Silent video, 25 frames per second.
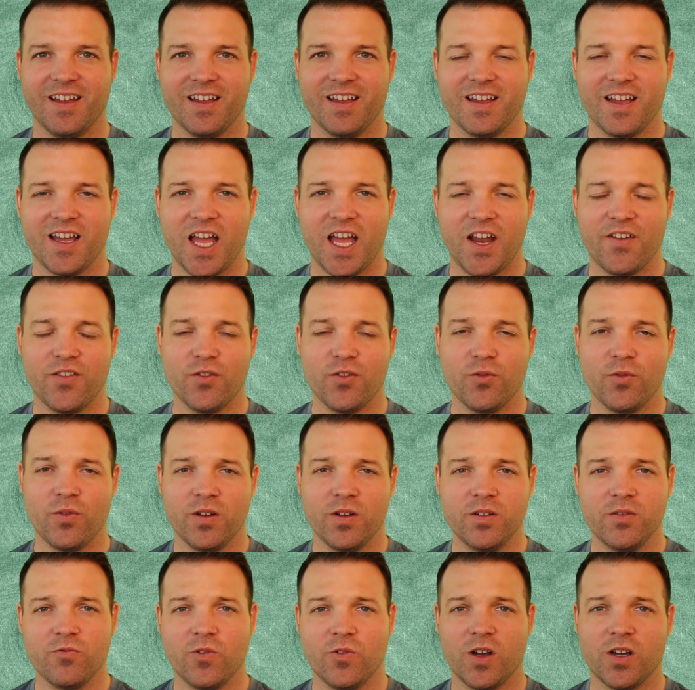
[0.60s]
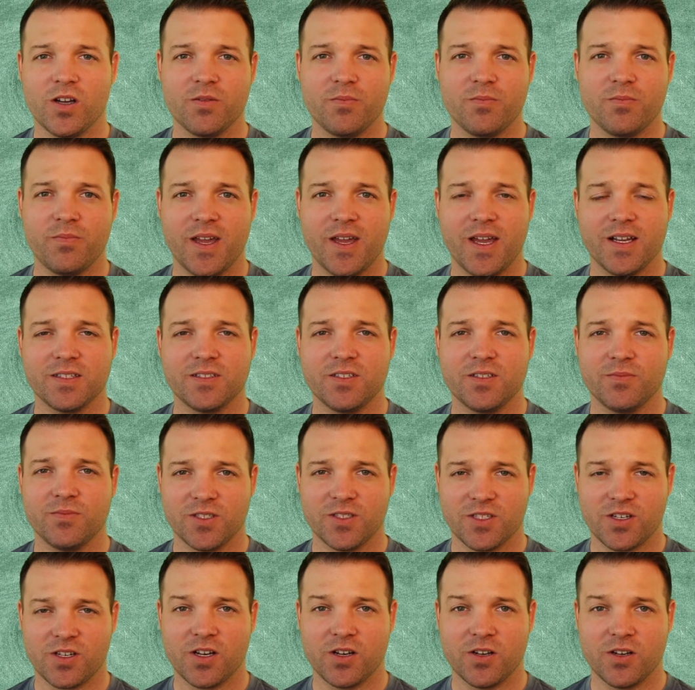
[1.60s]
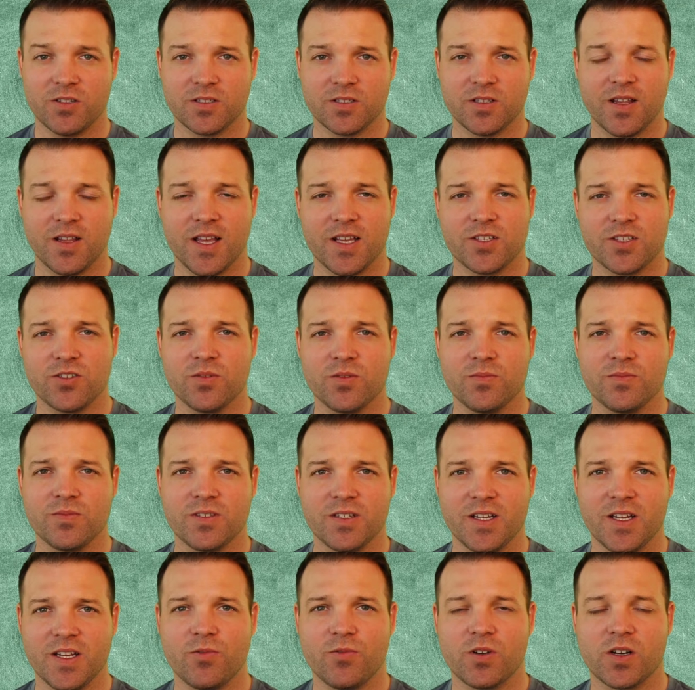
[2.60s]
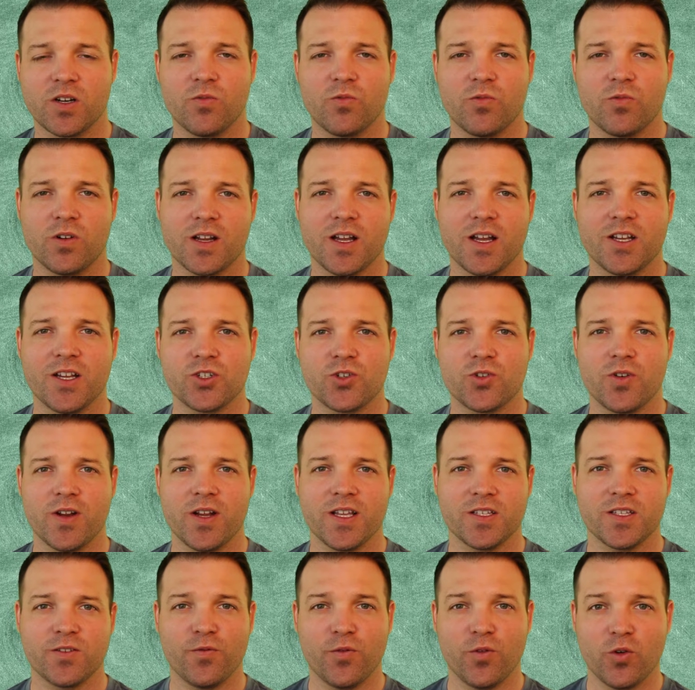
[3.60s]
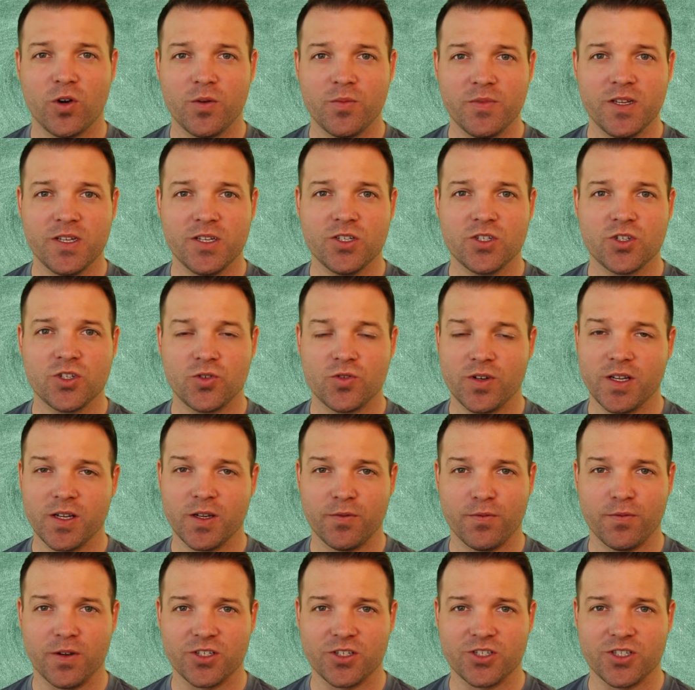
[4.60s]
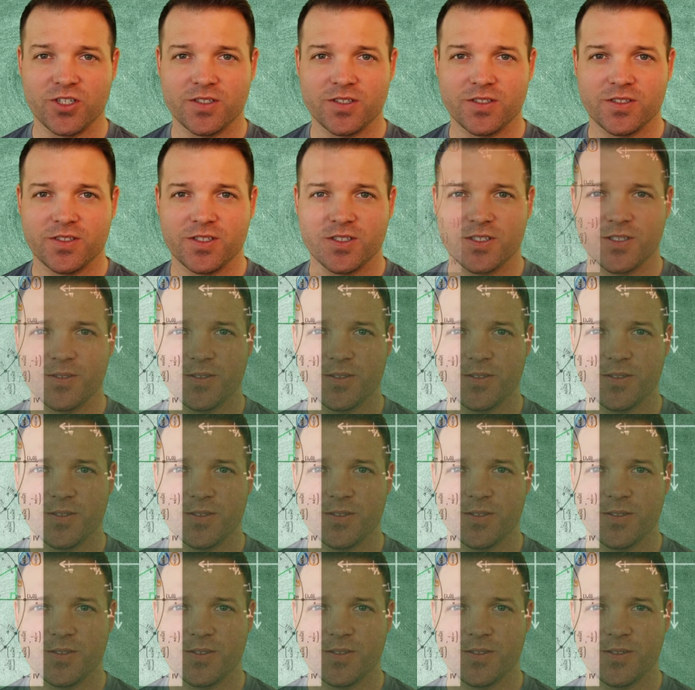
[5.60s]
Hi everyone, welcome back to Mr. Carroll's classroom. Today we're going to work on transforming trig functions.